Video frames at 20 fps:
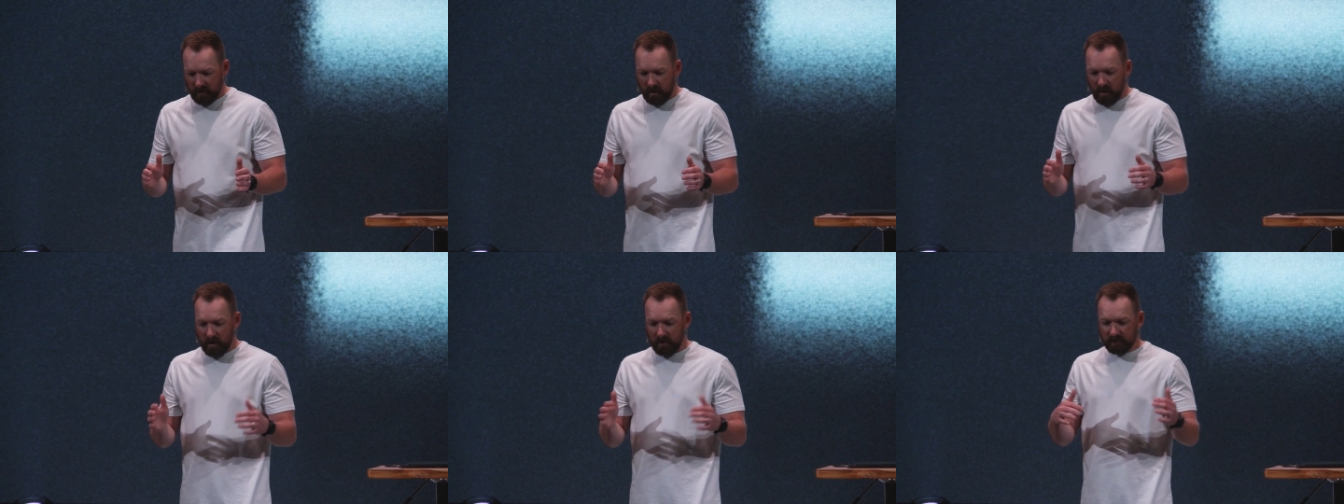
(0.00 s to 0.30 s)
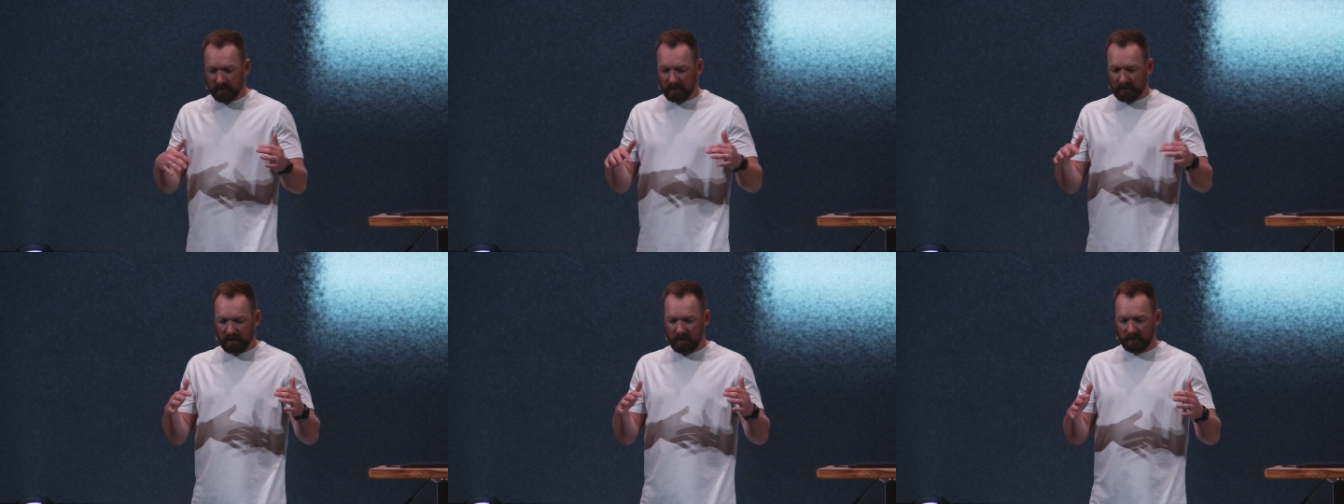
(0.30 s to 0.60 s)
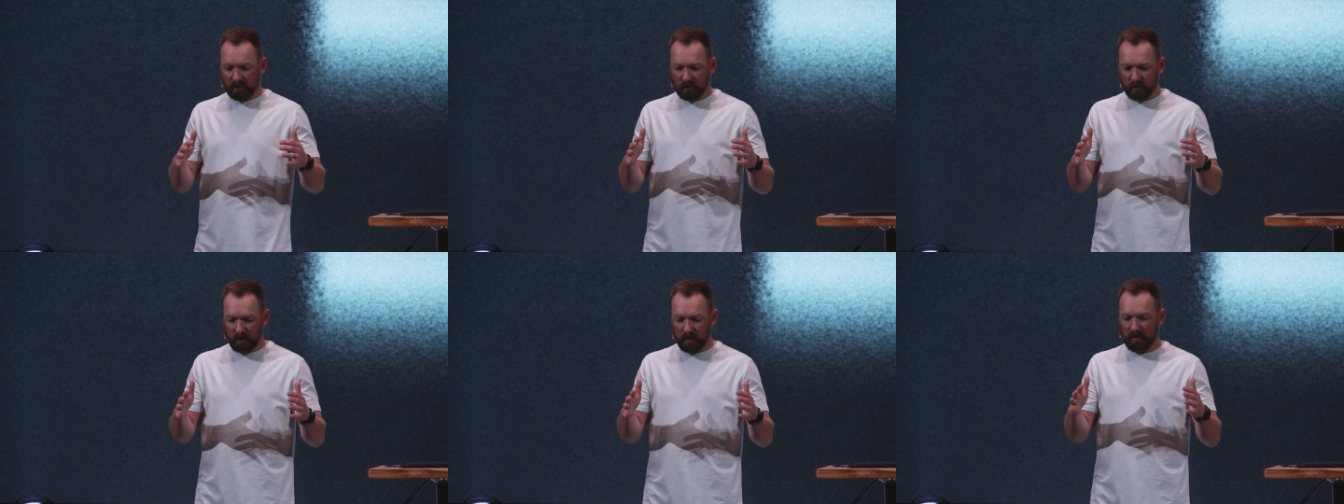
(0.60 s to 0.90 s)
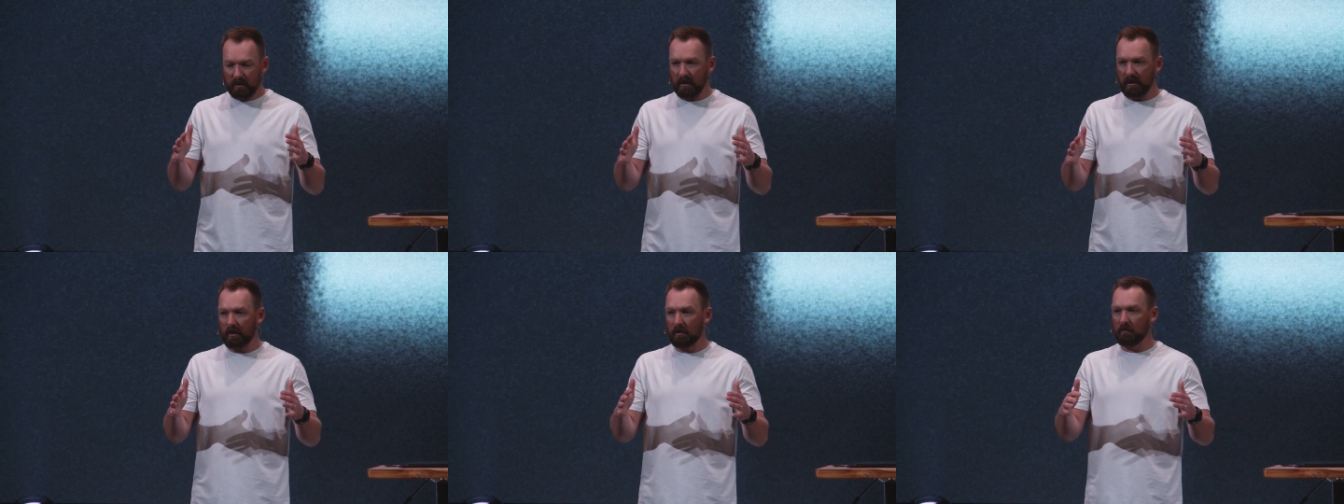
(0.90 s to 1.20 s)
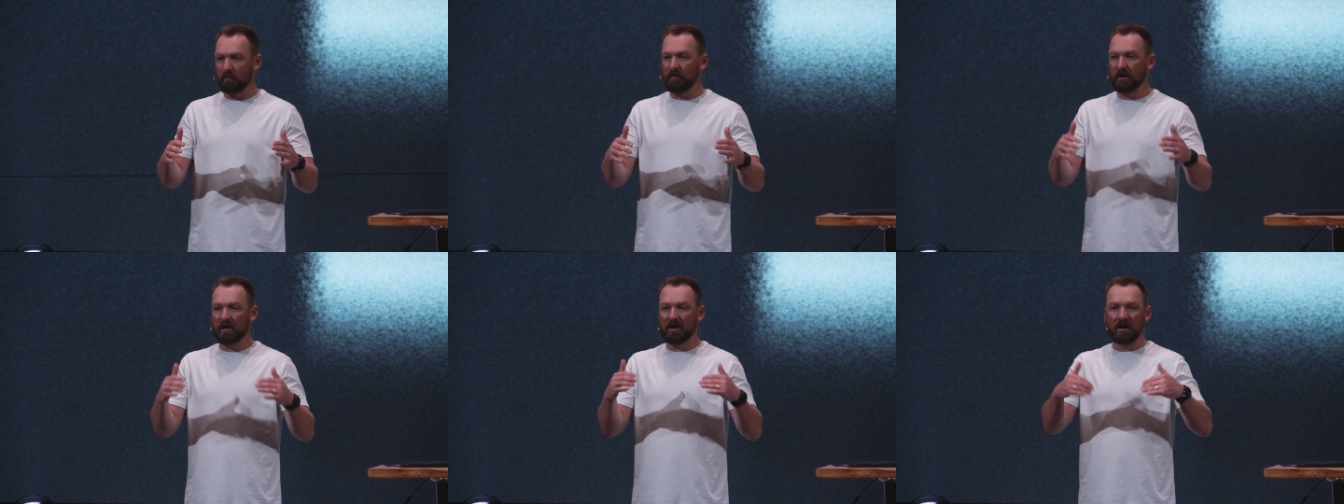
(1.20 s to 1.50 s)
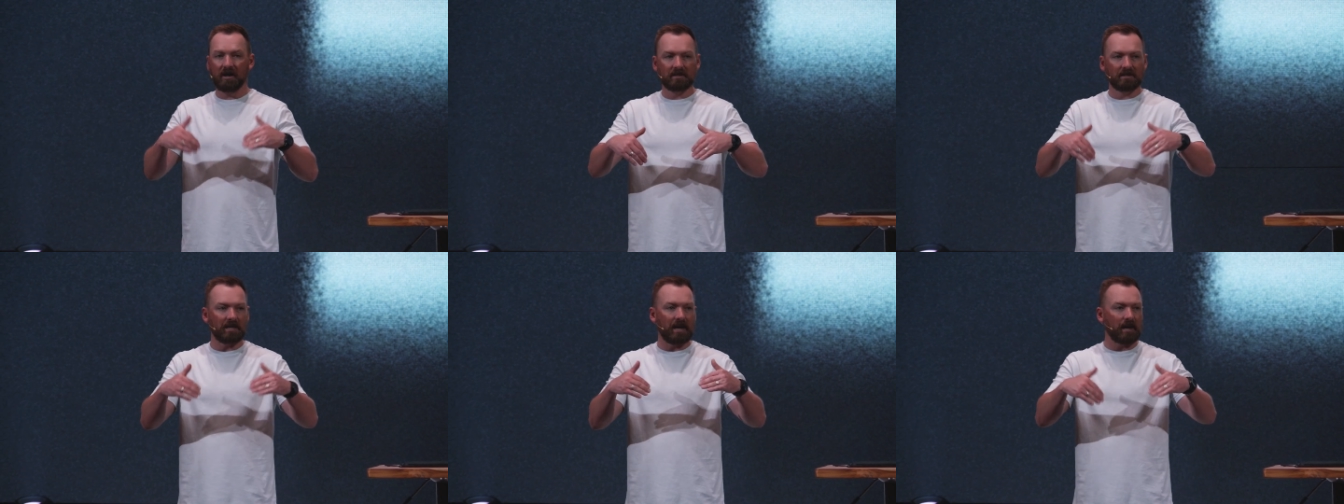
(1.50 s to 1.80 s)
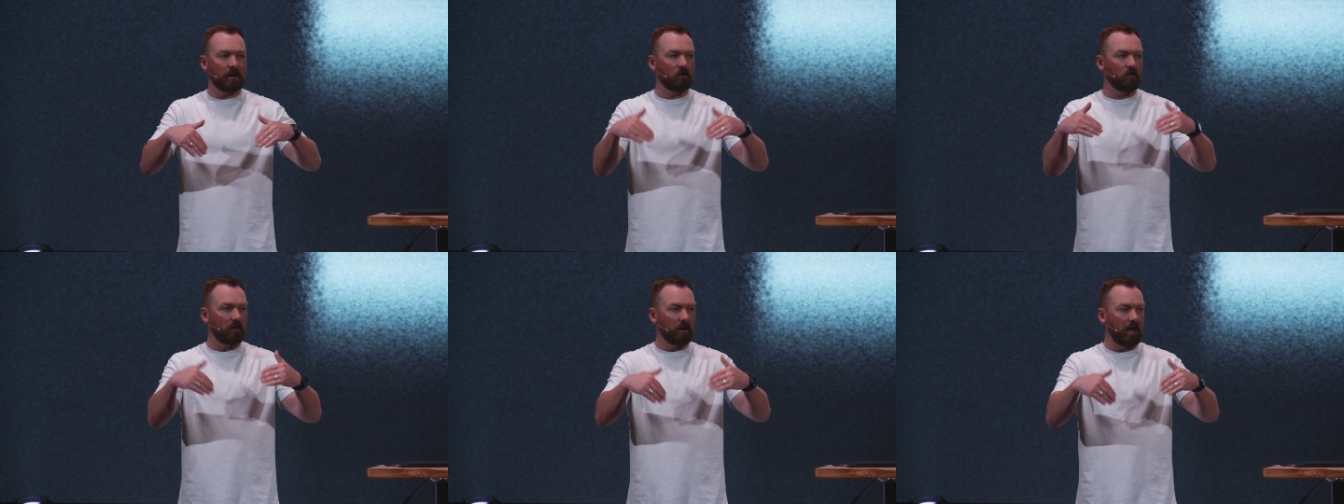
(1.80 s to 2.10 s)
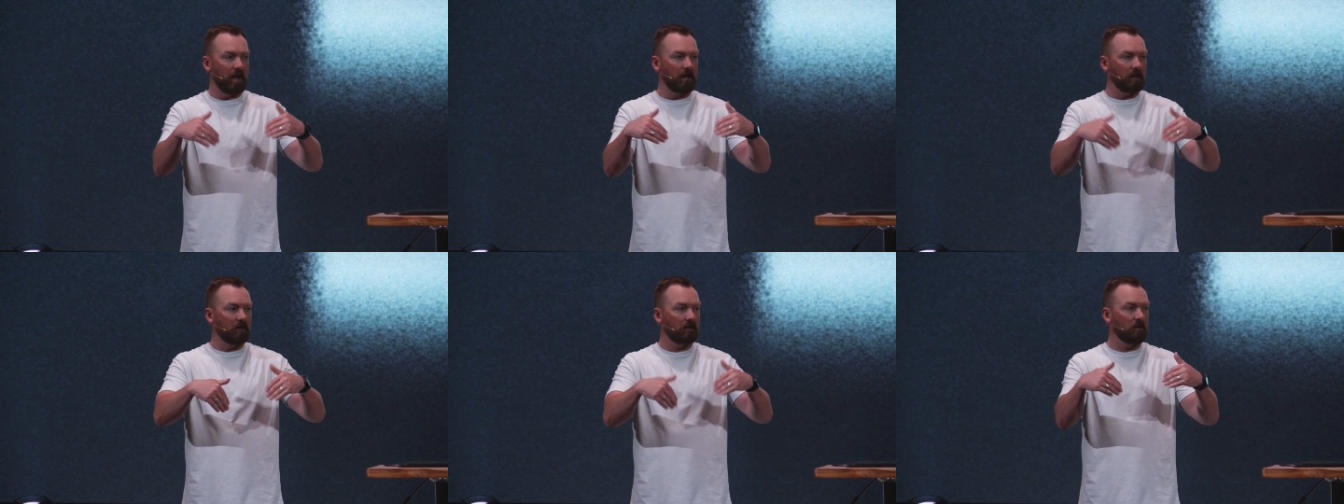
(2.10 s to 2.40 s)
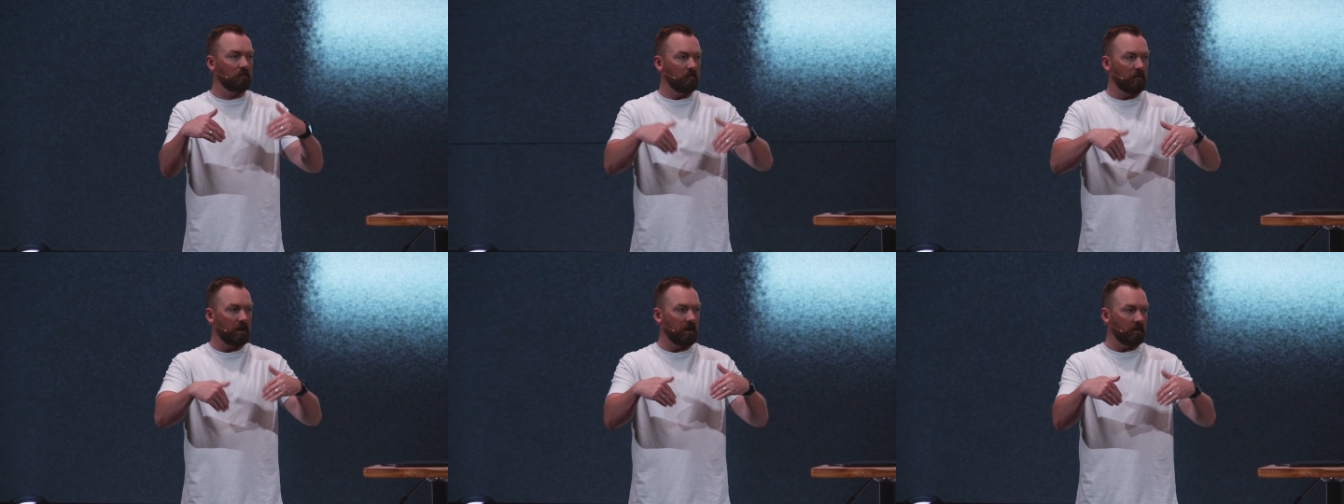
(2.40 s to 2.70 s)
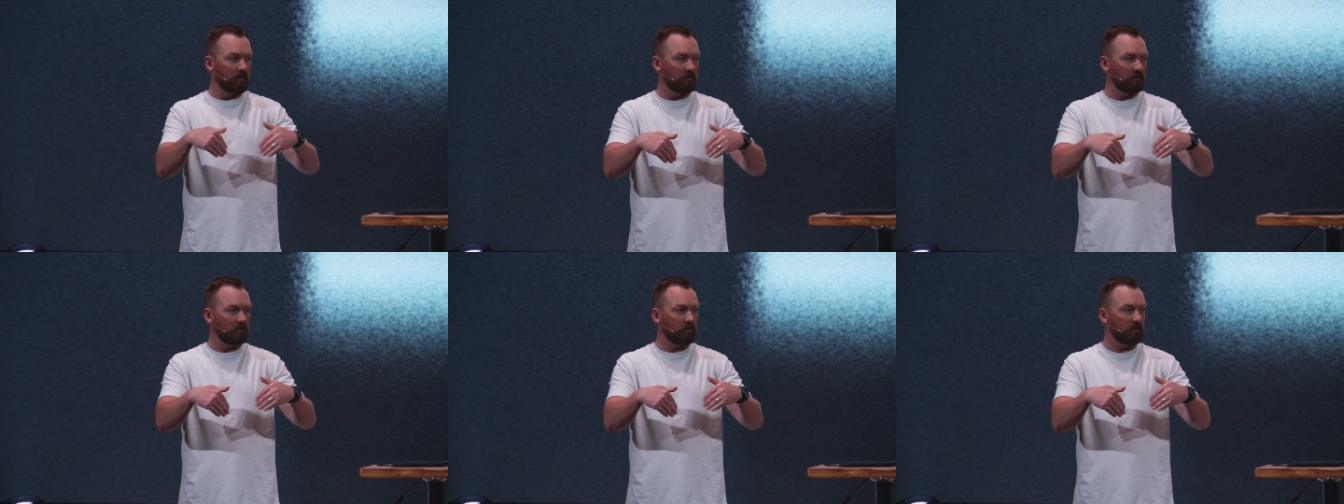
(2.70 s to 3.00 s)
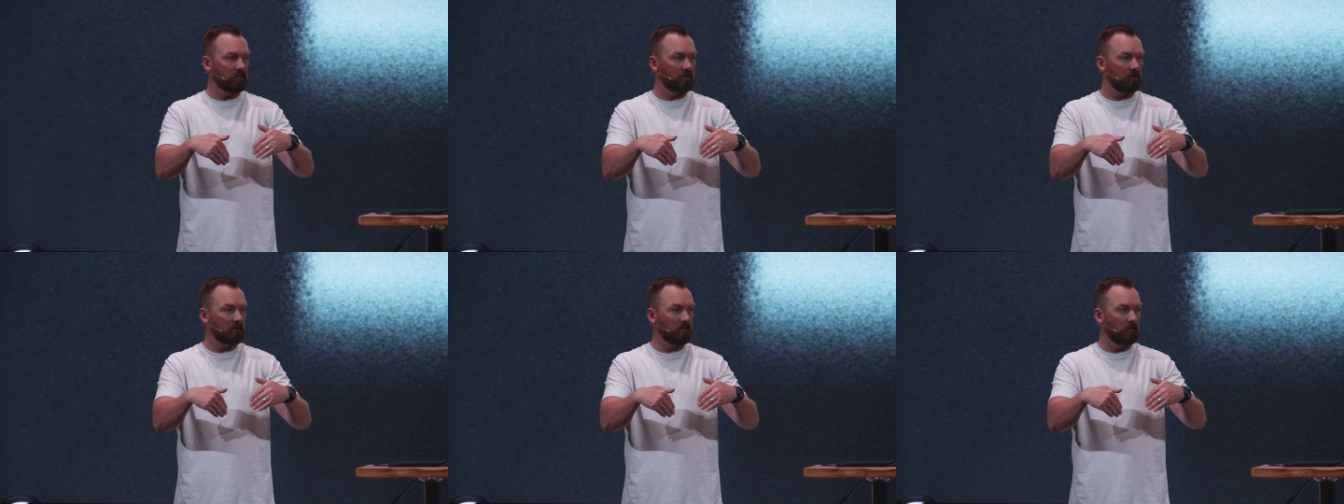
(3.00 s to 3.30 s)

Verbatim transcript: Oftentimes we think because I created the mess,